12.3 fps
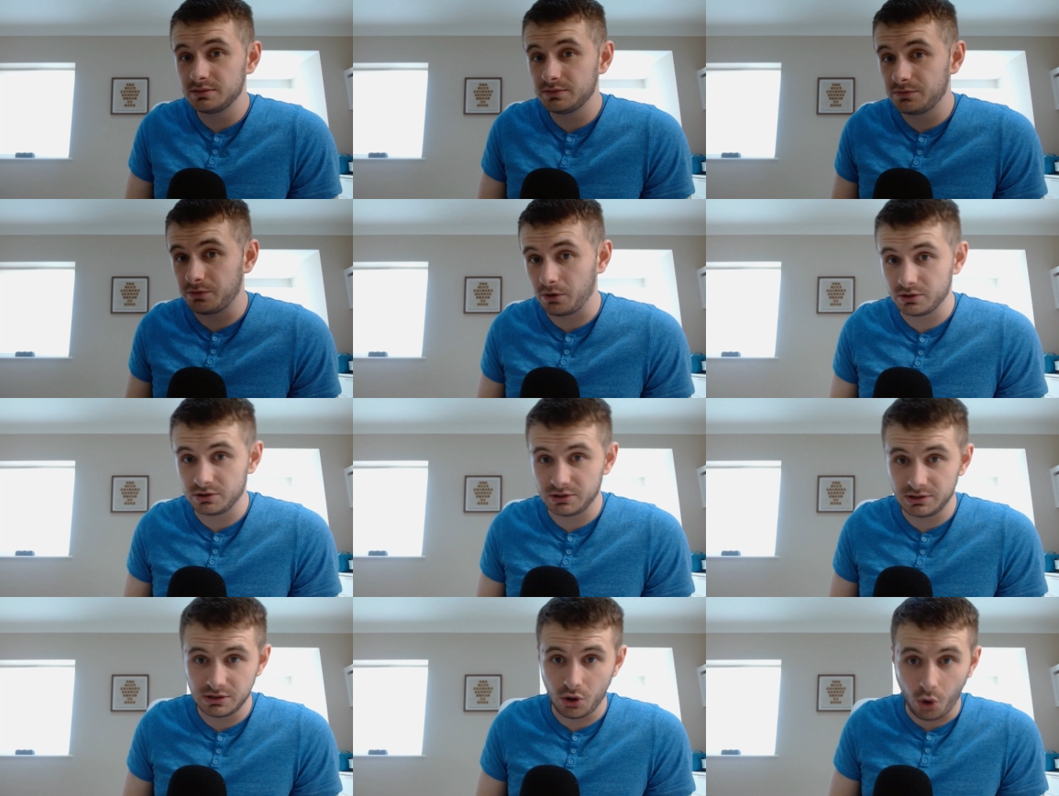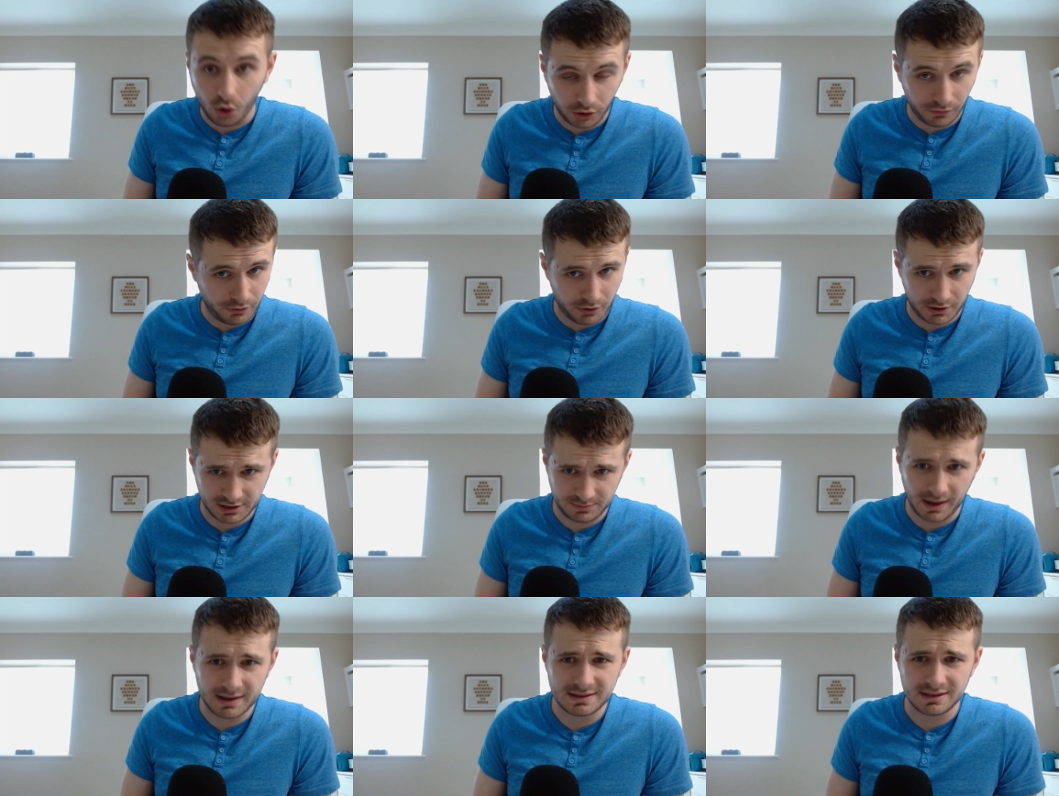for all of your
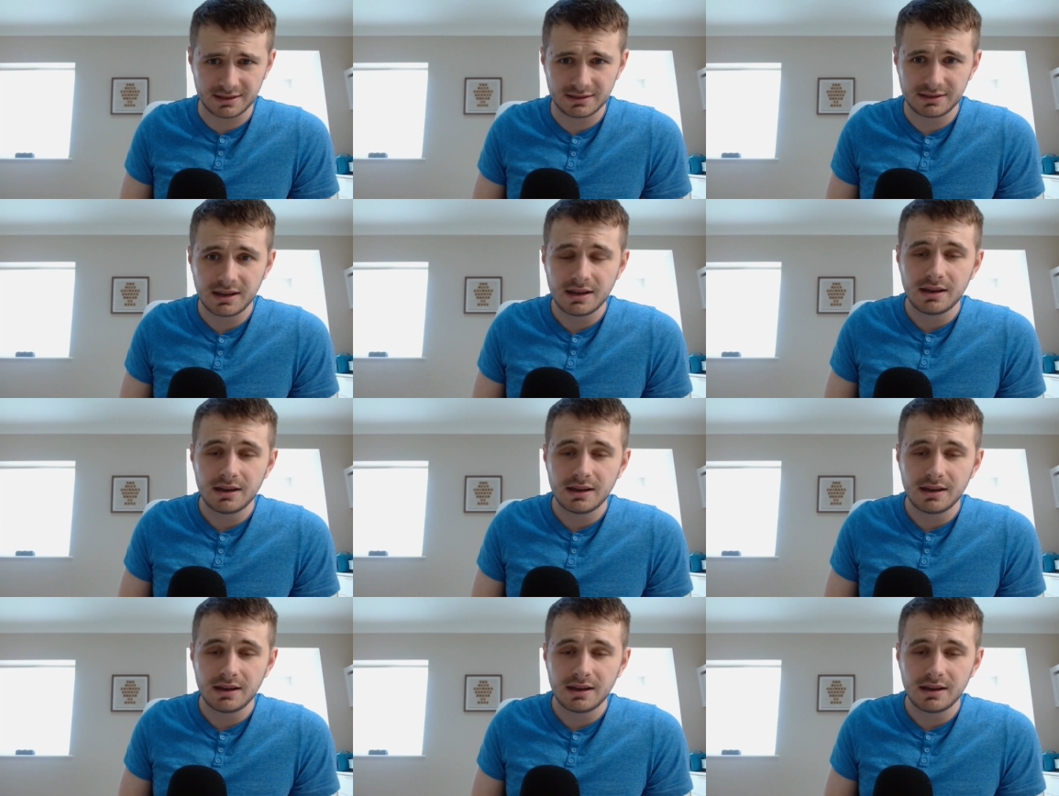expenses,